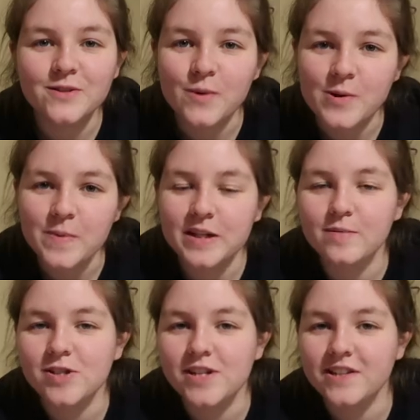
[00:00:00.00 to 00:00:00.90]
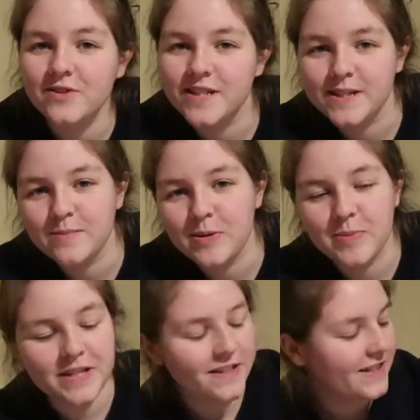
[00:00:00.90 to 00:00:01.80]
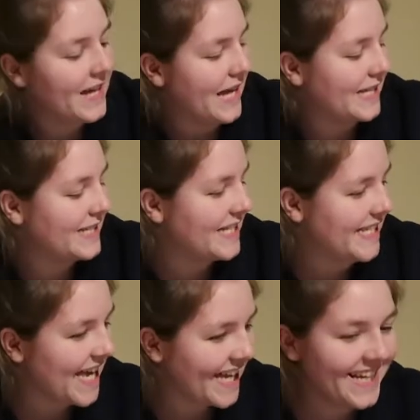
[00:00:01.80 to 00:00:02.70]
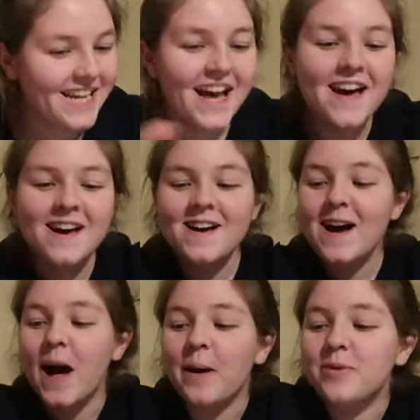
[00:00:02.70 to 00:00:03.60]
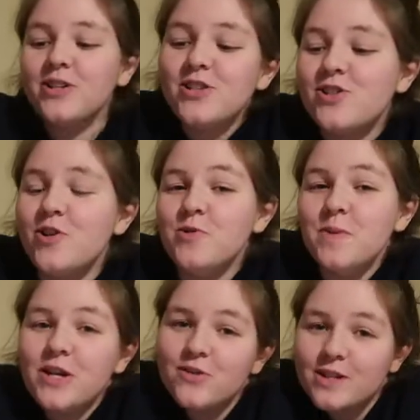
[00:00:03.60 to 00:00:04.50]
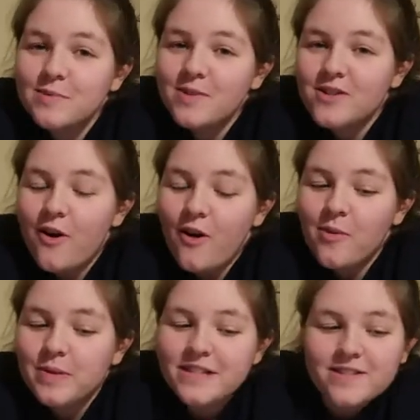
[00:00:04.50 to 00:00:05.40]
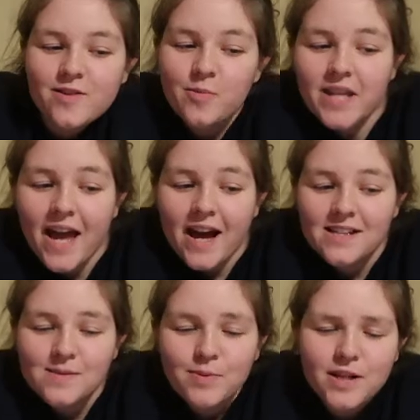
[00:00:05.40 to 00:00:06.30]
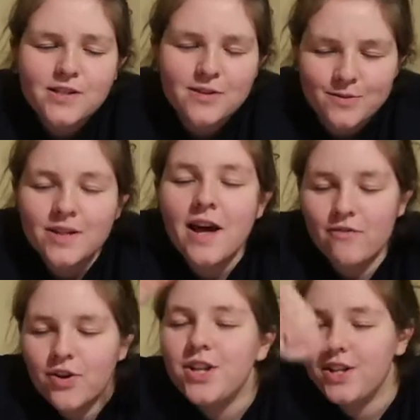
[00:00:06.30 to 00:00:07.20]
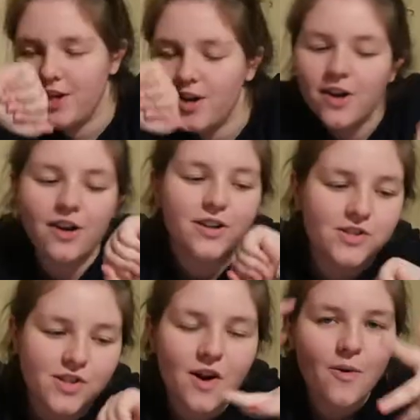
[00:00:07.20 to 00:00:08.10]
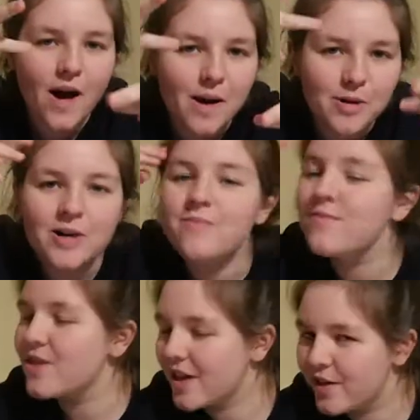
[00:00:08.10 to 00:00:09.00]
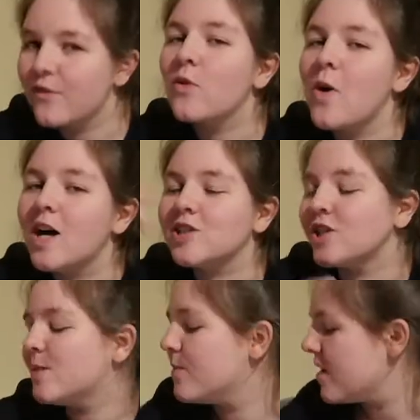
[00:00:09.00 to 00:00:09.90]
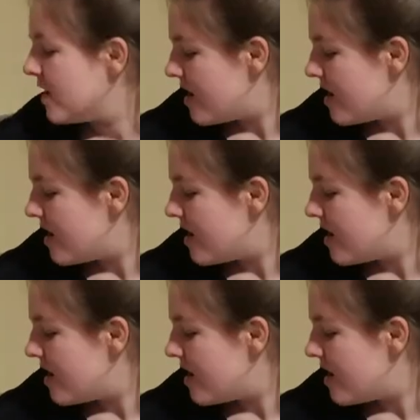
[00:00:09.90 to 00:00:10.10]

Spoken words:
Guys, welcome back to my channel. It's me, Beta, and today I'm gonna show you my Christmas haul because nobody asked, but I do one every year. So Emma, thank you for watching.